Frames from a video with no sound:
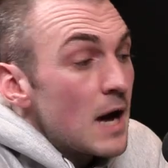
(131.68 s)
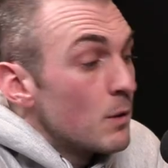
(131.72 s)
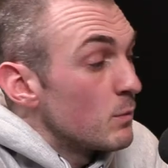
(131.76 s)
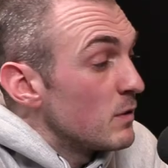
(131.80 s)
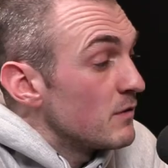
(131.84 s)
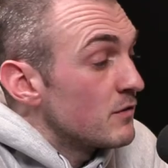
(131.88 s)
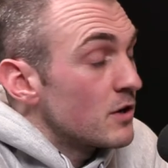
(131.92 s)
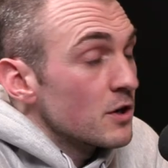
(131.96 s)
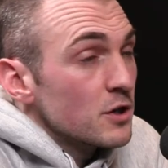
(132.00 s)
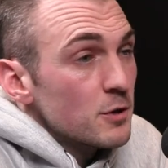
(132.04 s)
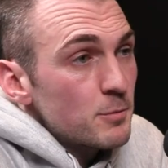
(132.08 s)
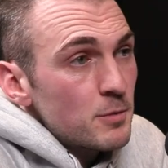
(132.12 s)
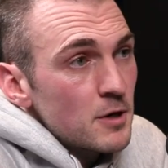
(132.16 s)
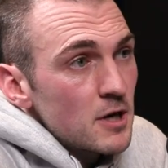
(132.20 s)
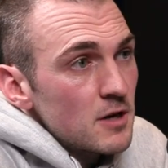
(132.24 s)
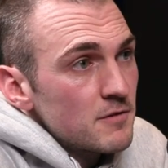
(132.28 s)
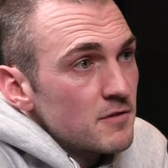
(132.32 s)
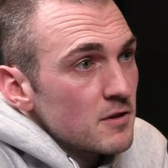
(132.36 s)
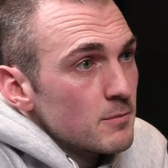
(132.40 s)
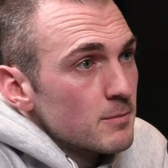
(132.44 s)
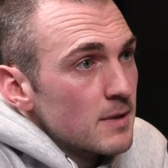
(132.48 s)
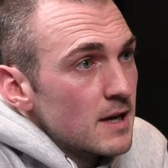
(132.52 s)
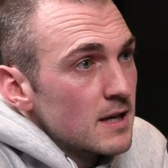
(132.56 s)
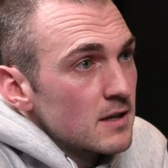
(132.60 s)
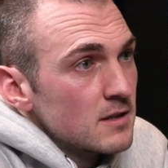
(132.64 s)
And we've got the
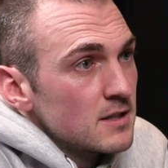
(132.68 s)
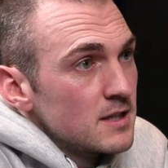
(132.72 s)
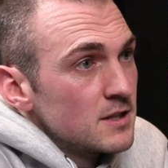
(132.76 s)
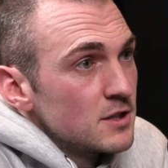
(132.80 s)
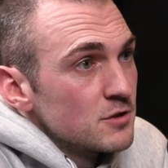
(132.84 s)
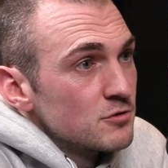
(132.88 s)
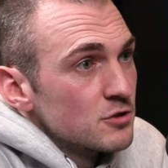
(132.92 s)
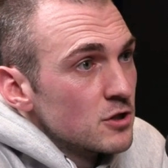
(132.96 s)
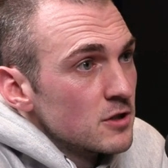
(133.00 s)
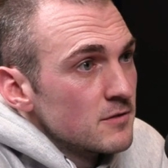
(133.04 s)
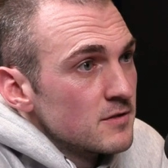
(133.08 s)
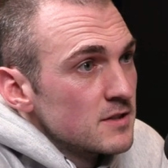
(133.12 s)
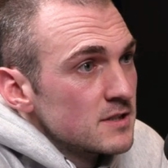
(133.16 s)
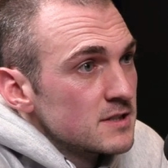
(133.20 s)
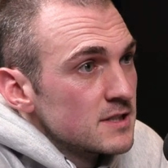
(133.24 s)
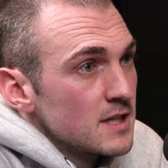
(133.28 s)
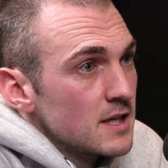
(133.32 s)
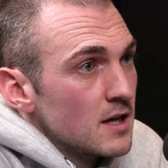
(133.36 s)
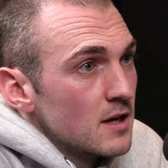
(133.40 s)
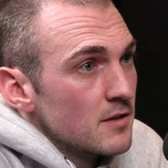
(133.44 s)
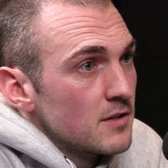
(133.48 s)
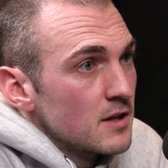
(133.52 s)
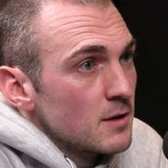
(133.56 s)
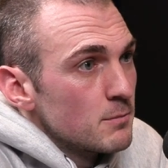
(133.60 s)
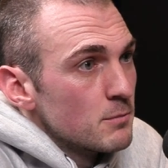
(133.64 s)
perfect man in the driving
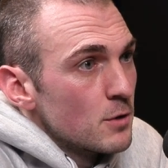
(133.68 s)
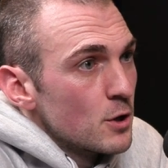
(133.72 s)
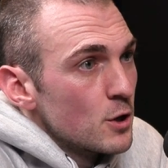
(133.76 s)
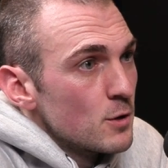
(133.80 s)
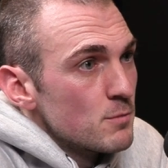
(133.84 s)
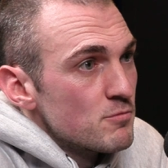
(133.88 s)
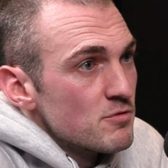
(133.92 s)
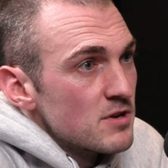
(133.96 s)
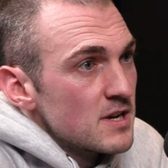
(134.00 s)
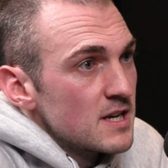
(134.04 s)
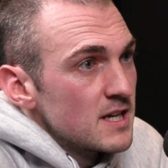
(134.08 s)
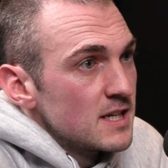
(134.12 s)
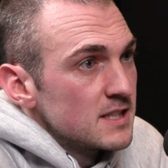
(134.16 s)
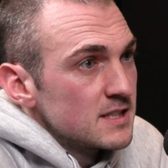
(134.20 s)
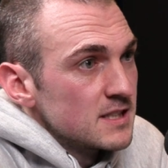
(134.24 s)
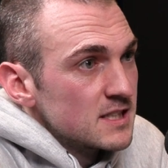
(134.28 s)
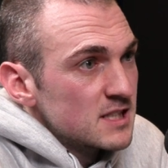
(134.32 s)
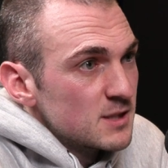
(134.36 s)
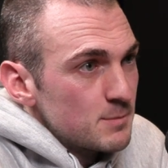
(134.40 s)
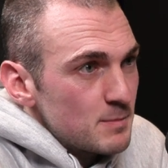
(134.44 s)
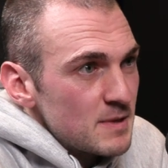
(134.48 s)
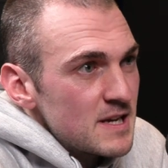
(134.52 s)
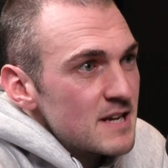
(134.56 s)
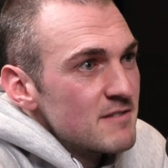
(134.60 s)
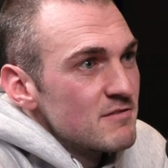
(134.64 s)
seat. I think Mowbray is
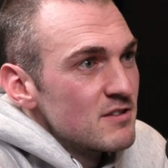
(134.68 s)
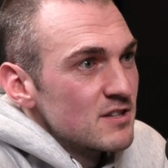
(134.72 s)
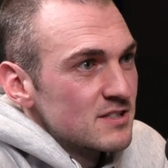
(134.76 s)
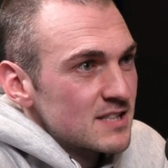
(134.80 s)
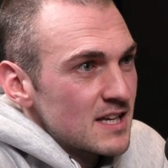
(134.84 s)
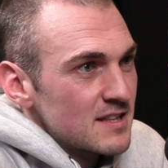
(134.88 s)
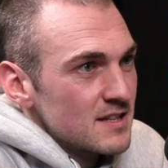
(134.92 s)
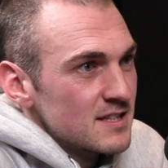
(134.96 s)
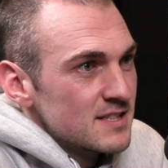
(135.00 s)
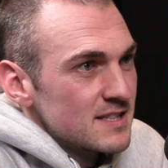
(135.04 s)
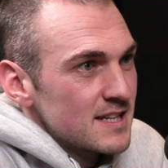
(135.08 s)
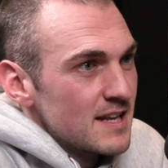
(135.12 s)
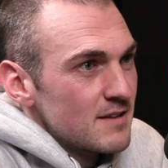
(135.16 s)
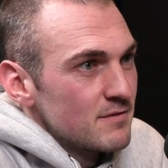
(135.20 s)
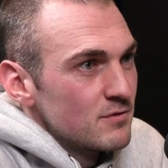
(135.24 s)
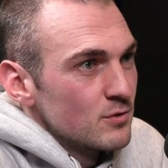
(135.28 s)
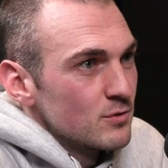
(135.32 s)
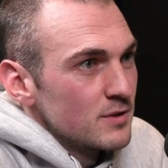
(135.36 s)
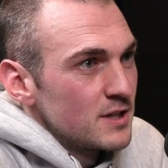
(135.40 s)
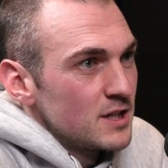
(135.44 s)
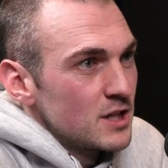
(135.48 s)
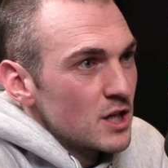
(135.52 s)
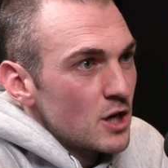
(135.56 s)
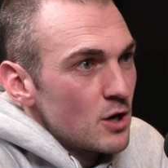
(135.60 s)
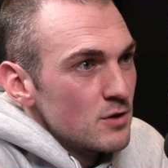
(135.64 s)
experienced at this level.
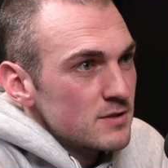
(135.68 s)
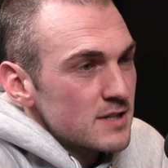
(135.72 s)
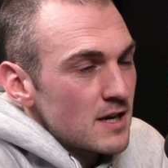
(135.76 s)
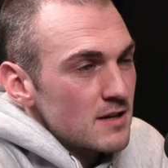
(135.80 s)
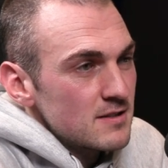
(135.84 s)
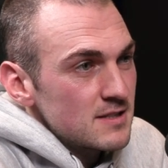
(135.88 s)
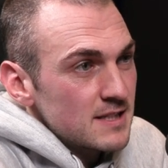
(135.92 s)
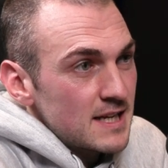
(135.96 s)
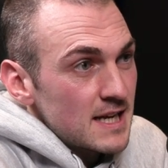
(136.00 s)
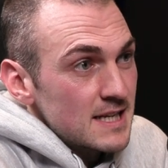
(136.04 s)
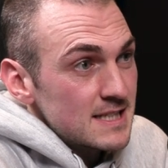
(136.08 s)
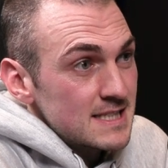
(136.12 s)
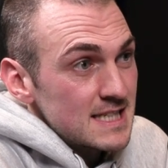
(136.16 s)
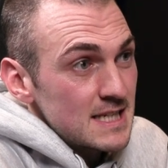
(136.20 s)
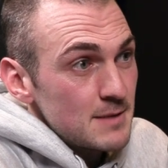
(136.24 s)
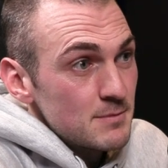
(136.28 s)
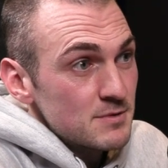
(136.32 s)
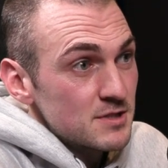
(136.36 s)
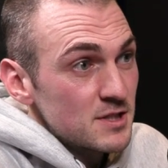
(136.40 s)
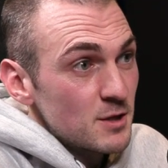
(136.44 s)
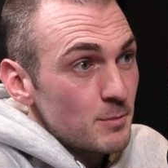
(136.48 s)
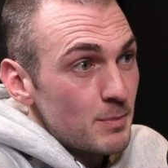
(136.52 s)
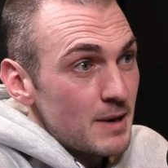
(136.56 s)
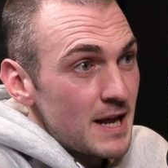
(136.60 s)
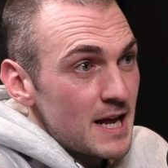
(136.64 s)
He knows how to get teams
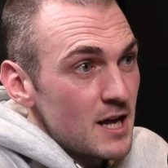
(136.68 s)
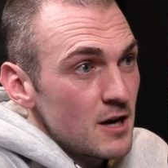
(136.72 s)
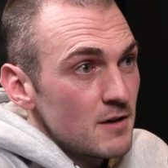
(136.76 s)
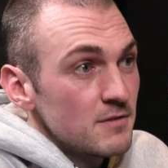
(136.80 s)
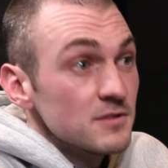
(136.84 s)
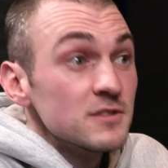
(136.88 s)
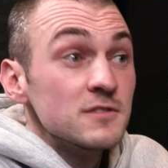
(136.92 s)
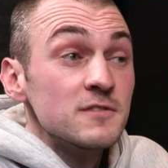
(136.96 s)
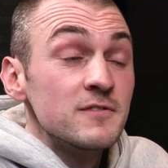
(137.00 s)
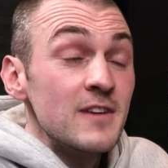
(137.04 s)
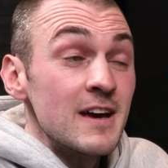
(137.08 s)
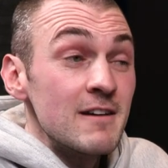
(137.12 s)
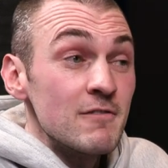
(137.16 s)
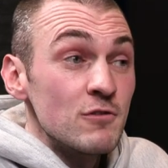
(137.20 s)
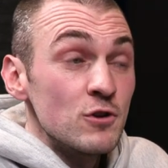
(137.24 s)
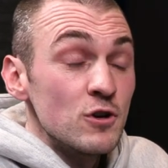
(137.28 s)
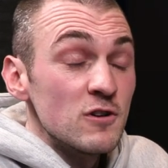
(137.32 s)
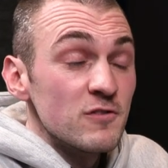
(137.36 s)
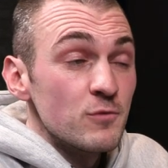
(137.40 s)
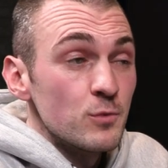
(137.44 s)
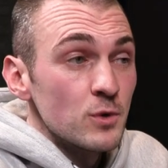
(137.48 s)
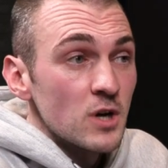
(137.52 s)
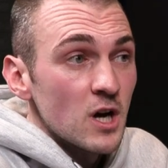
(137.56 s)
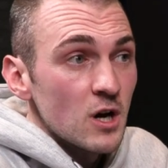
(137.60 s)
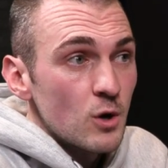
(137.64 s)
to the playoffs. Fair
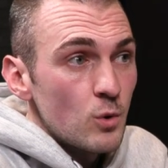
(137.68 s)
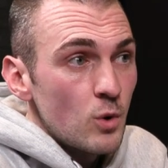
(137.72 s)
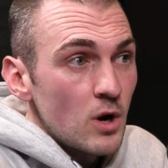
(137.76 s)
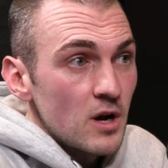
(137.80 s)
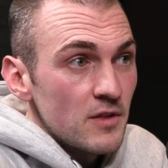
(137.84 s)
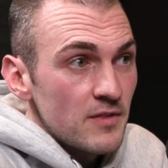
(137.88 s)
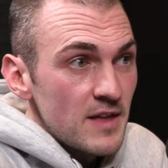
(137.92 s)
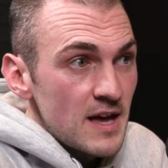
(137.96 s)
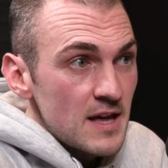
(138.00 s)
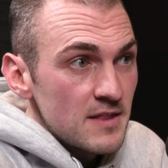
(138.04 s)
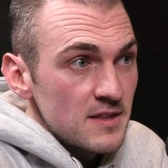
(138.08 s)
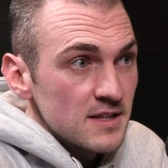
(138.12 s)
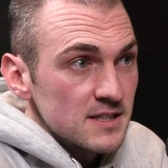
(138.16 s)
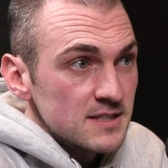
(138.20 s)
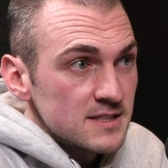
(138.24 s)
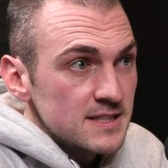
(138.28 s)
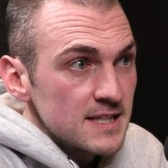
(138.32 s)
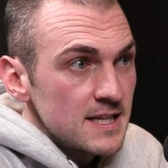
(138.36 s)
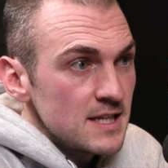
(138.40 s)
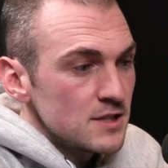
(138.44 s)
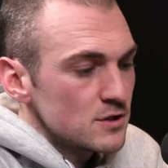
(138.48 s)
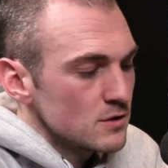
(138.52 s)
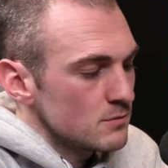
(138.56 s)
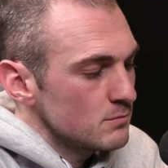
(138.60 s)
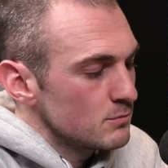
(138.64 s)
enough, we're not quite there this
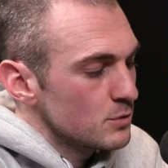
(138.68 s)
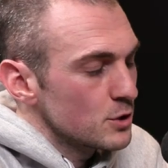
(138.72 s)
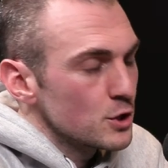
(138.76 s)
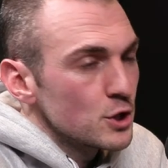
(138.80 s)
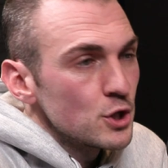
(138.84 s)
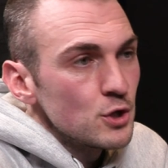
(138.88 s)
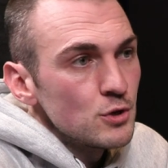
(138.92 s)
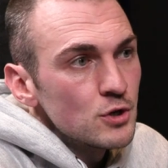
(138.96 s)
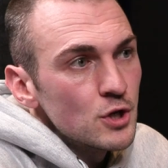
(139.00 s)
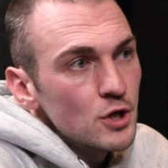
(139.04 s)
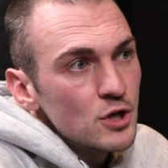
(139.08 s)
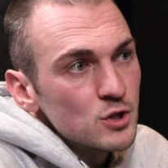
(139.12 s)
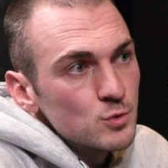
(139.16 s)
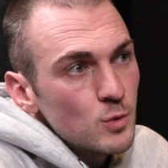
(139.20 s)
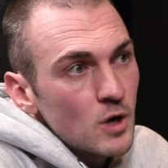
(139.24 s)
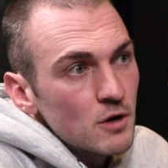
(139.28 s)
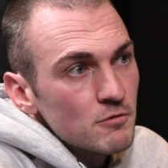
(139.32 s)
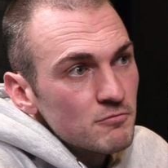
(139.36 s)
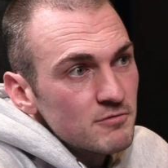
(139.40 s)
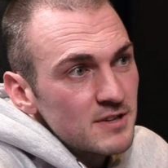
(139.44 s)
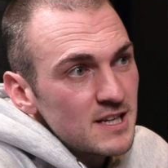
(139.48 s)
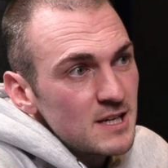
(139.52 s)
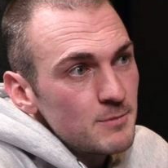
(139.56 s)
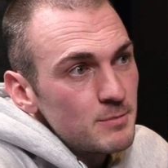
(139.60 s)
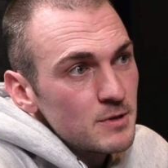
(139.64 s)
season, but who knows what a
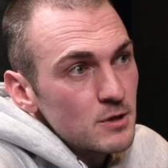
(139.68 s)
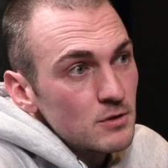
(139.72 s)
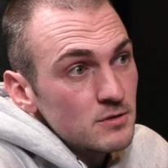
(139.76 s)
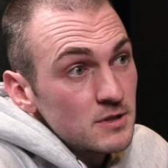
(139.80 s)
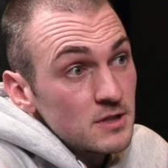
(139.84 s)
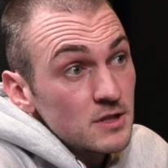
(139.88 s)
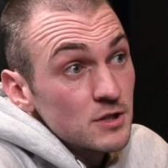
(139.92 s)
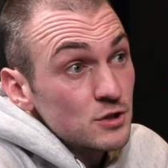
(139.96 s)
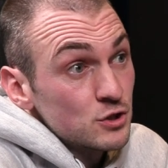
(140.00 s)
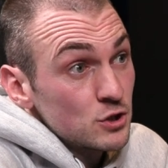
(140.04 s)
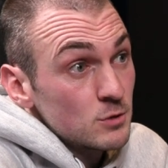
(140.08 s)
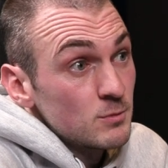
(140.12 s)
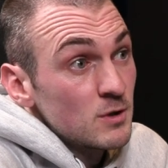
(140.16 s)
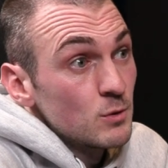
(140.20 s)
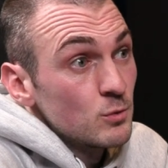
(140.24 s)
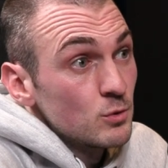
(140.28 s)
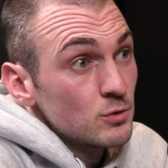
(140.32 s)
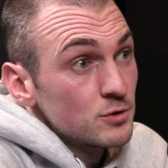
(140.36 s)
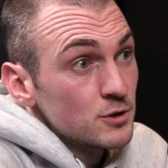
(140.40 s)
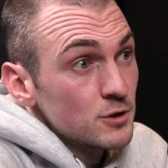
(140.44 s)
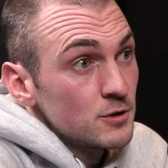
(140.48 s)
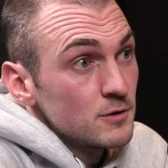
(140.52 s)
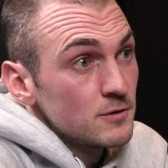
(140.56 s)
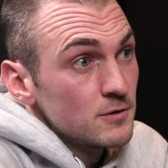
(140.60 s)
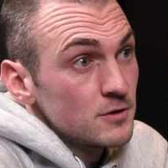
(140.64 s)
rebuild in the summer will
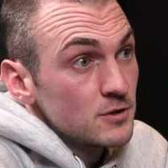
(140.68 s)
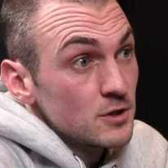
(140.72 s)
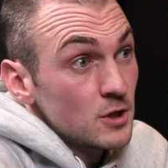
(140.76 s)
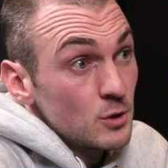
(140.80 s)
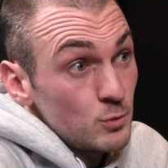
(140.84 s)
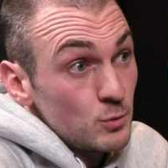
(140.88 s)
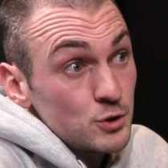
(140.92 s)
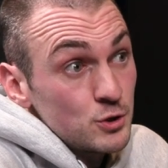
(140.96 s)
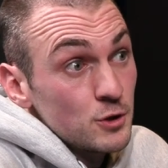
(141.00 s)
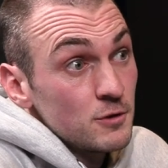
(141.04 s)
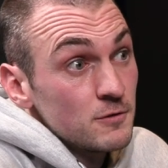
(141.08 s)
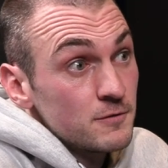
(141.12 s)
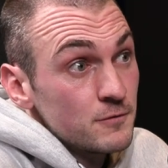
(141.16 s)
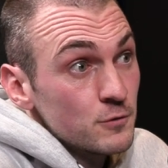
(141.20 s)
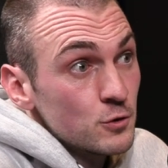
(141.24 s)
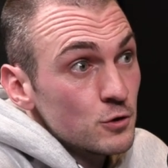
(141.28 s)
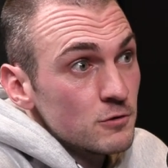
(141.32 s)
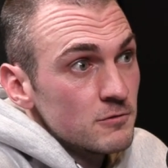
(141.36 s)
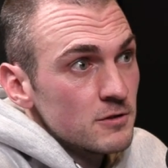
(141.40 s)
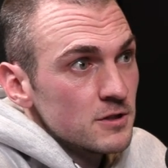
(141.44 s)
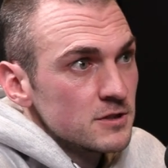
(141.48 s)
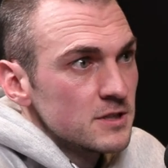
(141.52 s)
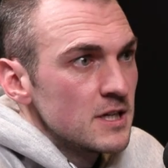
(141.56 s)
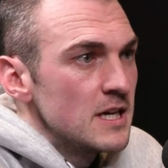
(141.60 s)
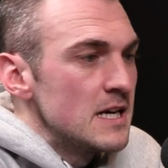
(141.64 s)
do
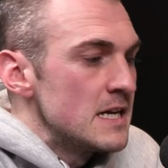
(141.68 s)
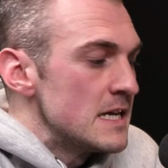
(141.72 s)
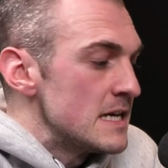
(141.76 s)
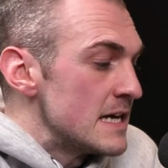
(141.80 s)
for us.